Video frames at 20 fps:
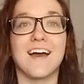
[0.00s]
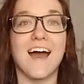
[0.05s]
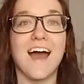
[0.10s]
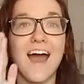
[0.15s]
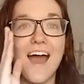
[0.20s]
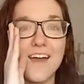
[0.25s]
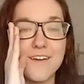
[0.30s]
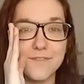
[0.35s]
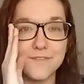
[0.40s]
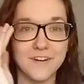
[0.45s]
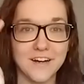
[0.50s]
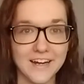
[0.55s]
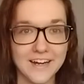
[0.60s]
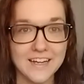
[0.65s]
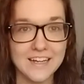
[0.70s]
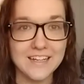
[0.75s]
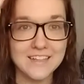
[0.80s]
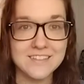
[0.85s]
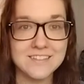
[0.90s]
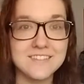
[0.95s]
Hi
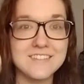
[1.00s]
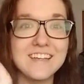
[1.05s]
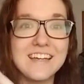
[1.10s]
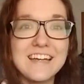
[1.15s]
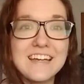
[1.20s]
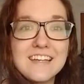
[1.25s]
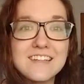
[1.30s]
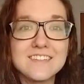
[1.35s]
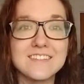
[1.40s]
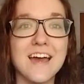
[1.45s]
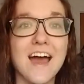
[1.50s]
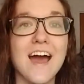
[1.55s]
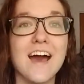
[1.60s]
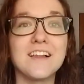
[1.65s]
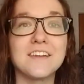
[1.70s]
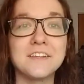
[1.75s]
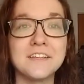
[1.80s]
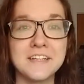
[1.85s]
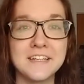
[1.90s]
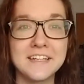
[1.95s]
friends, it's
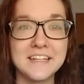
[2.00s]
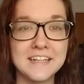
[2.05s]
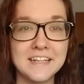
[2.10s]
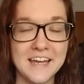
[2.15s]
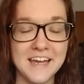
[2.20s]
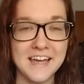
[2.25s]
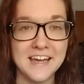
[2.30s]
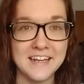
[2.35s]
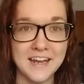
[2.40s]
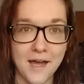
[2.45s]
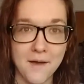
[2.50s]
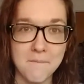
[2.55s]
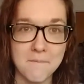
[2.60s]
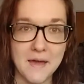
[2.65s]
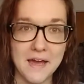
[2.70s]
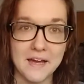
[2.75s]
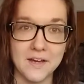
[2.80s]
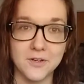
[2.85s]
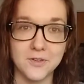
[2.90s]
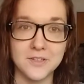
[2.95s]
Helen and I'm
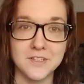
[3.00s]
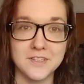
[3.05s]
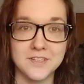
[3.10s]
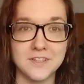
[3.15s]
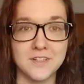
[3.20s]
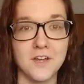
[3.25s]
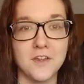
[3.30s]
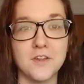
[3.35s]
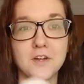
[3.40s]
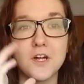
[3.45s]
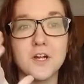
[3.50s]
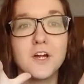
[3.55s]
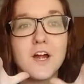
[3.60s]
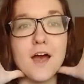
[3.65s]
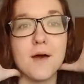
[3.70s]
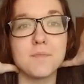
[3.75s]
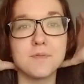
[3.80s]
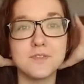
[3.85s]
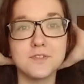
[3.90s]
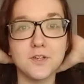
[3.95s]
back with another
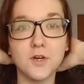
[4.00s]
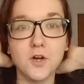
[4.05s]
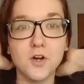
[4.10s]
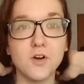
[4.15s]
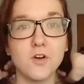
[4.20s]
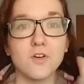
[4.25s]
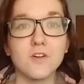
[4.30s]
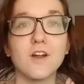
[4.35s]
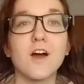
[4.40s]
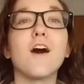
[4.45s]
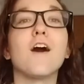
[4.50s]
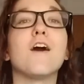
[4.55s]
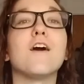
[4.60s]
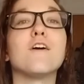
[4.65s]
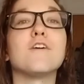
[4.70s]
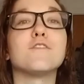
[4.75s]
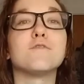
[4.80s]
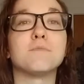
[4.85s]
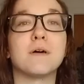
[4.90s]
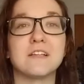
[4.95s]
episode
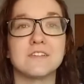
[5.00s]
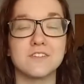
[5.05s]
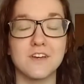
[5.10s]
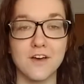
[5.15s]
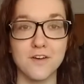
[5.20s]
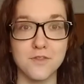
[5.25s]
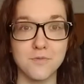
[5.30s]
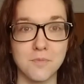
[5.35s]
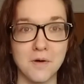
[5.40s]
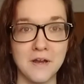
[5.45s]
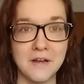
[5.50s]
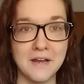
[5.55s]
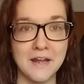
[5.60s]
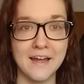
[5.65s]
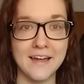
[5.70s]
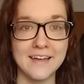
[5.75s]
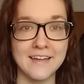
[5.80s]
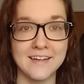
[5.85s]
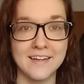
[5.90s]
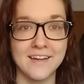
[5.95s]
of Mental Health
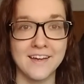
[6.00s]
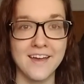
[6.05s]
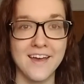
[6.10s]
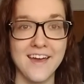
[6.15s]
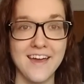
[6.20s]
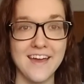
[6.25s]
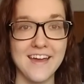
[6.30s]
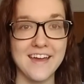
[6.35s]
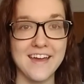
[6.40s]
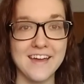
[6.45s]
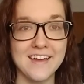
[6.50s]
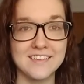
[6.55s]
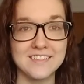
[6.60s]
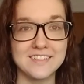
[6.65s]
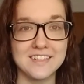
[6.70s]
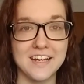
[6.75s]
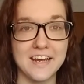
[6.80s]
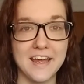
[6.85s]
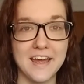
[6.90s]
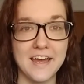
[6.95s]
Monday, and
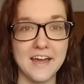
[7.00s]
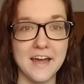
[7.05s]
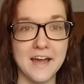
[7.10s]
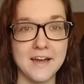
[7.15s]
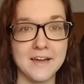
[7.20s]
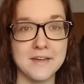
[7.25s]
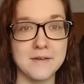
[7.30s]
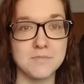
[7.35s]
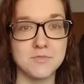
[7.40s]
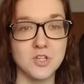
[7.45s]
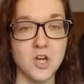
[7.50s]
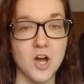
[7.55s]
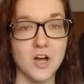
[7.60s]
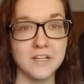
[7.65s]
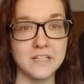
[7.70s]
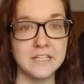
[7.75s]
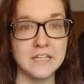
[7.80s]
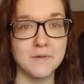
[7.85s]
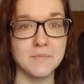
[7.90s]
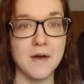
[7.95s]
today I am
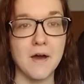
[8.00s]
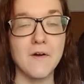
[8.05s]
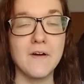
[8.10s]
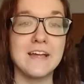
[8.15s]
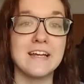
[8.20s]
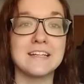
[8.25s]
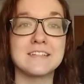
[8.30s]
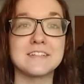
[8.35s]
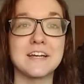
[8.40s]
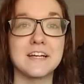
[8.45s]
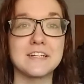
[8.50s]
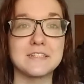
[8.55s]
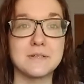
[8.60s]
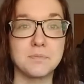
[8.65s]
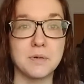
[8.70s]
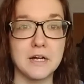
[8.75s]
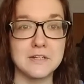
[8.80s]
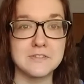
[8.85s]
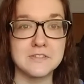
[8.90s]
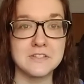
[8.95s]
talking about
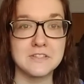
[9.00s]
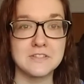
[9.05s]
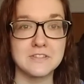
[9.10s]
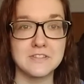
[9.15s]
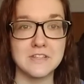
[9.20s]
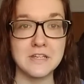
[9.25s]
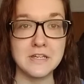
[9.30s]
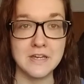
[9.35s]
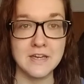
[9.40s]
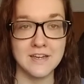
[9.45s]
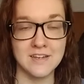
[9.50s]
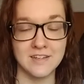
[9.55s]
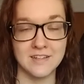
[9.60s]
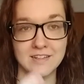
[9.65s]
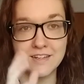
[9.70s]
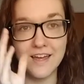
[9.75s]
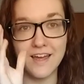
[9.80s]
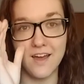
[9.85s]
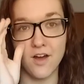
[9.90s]
antidepressants and